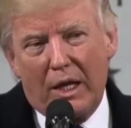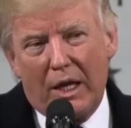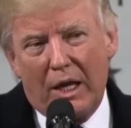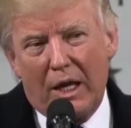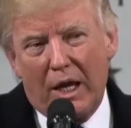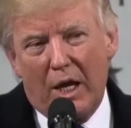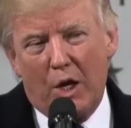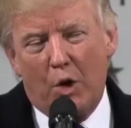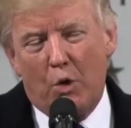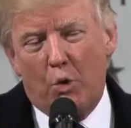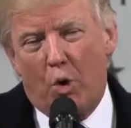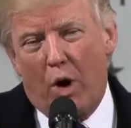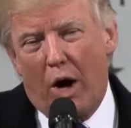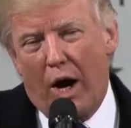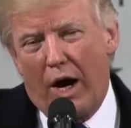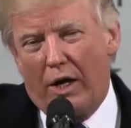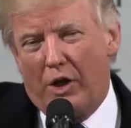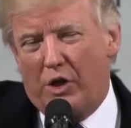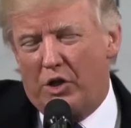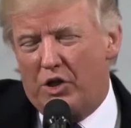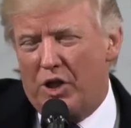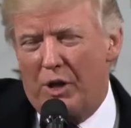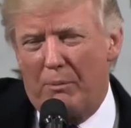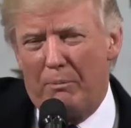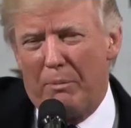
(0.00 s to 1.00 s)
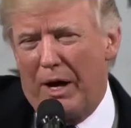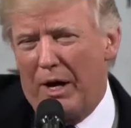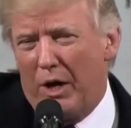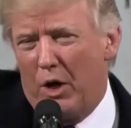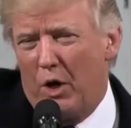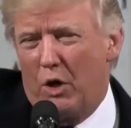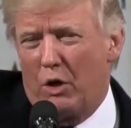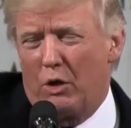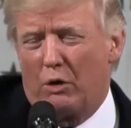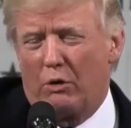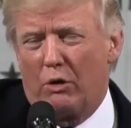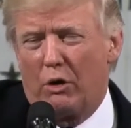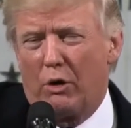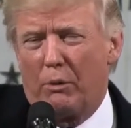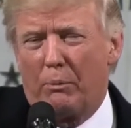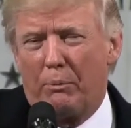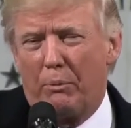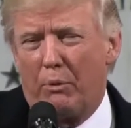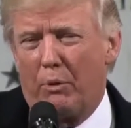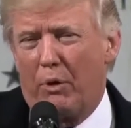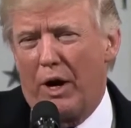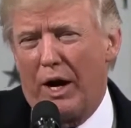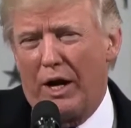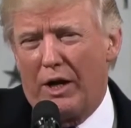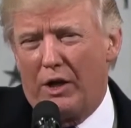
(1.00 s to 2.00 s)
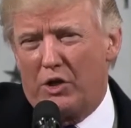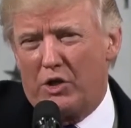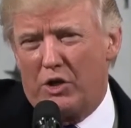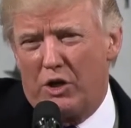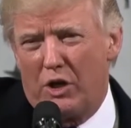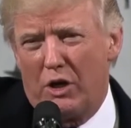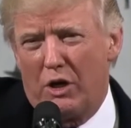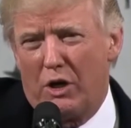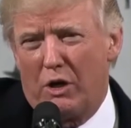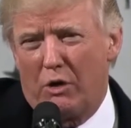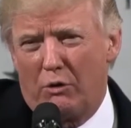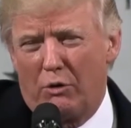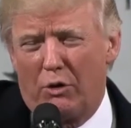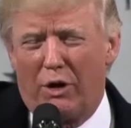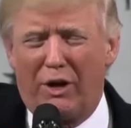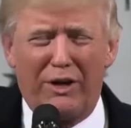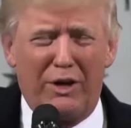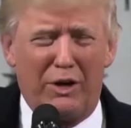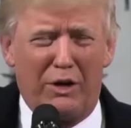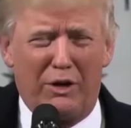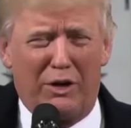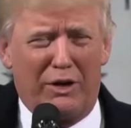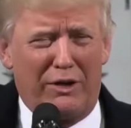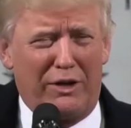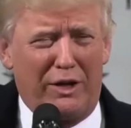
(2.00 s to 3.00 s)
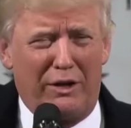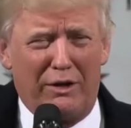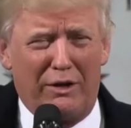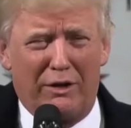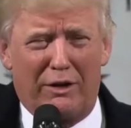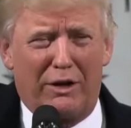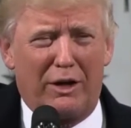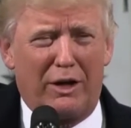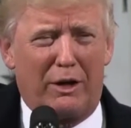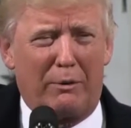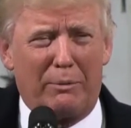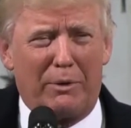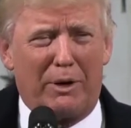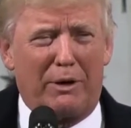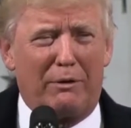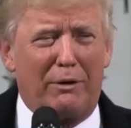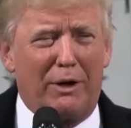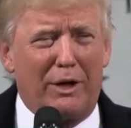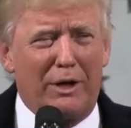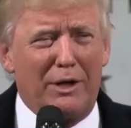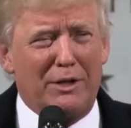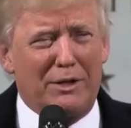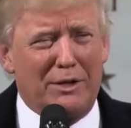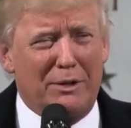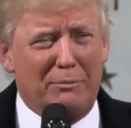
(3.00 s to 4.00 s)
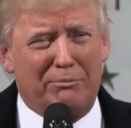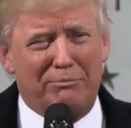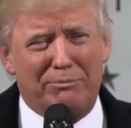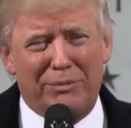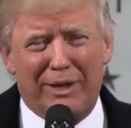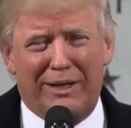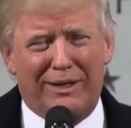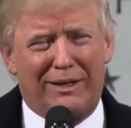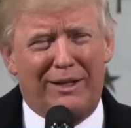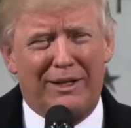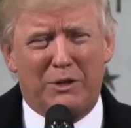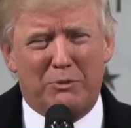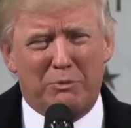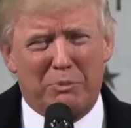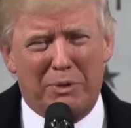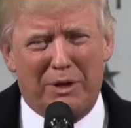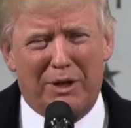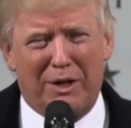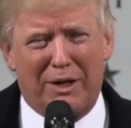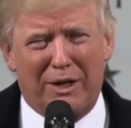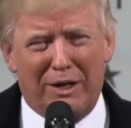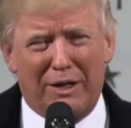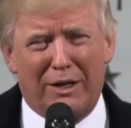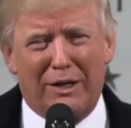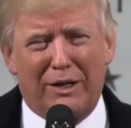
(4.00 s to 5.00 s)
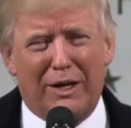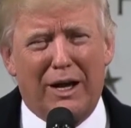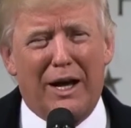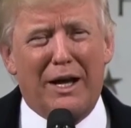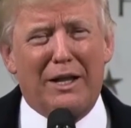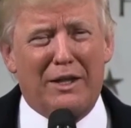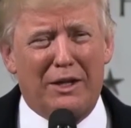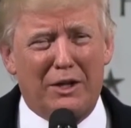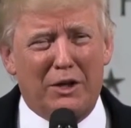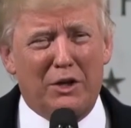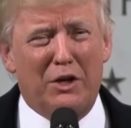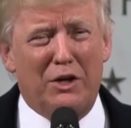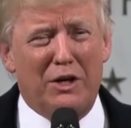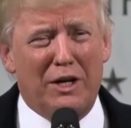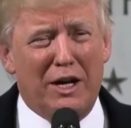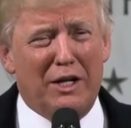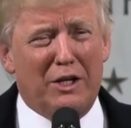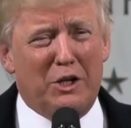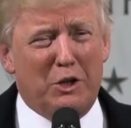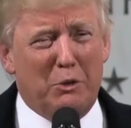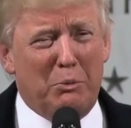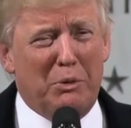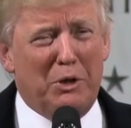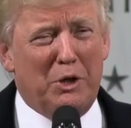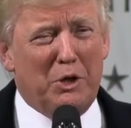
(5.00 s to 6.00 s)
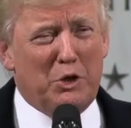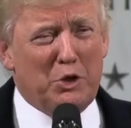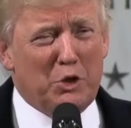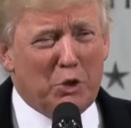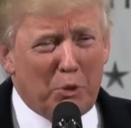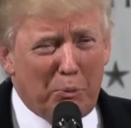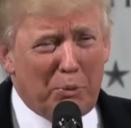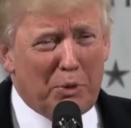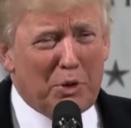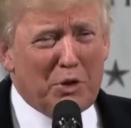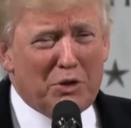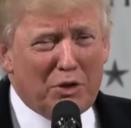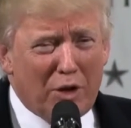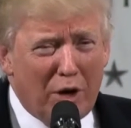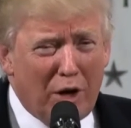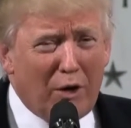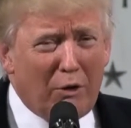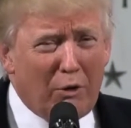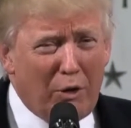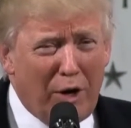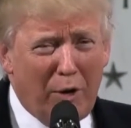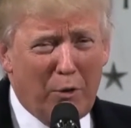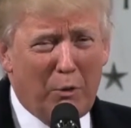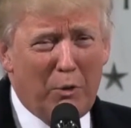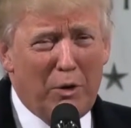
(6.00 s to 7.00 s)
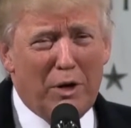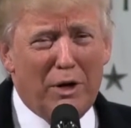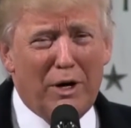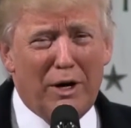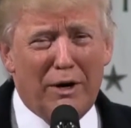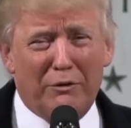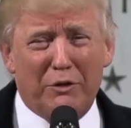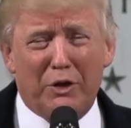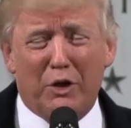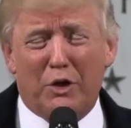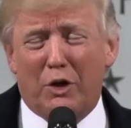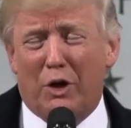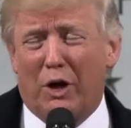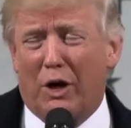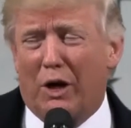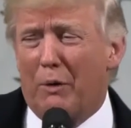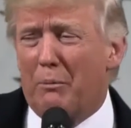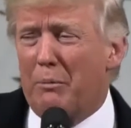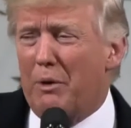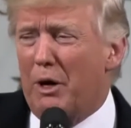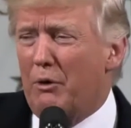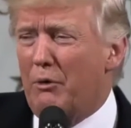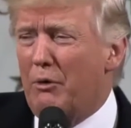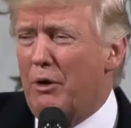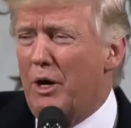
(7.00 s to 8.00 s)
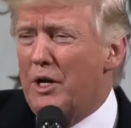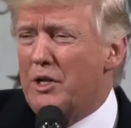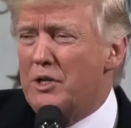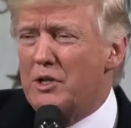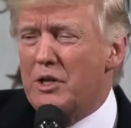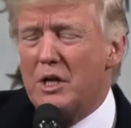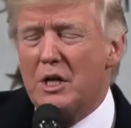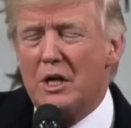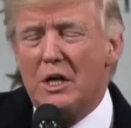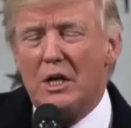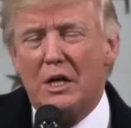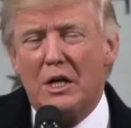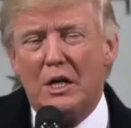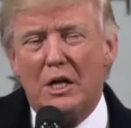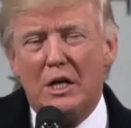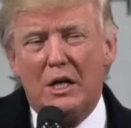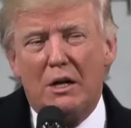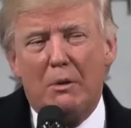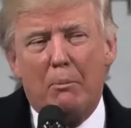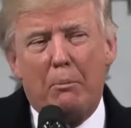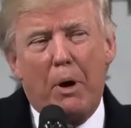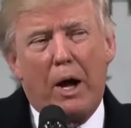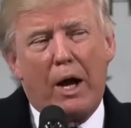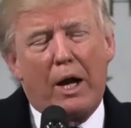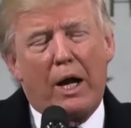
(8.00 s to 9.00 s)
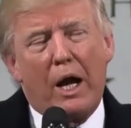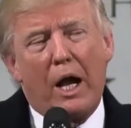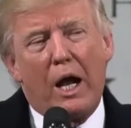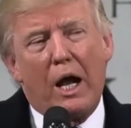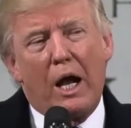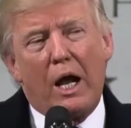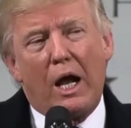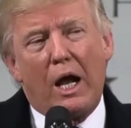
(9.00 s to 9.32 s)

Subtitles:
And Reince and my whole group. Reince, you know, right? They don't care about Reince. He's like this political guy that turned out to be a superstar, right? We don't have to talk about Reince. But